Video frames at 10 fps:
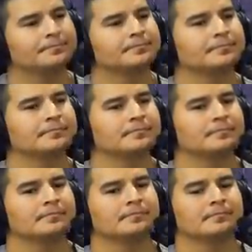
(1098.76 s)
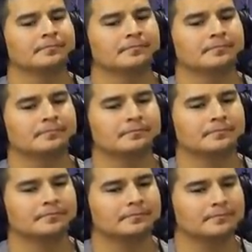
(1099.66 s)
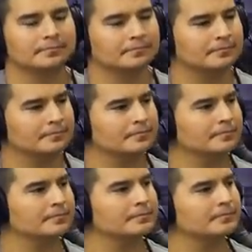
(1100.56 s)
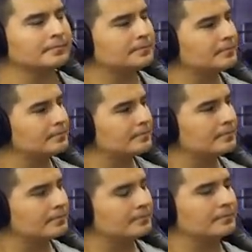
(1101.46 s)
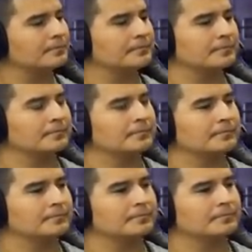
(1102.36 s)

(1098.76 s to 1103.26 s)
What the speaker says: No words are spoken by the person on screen.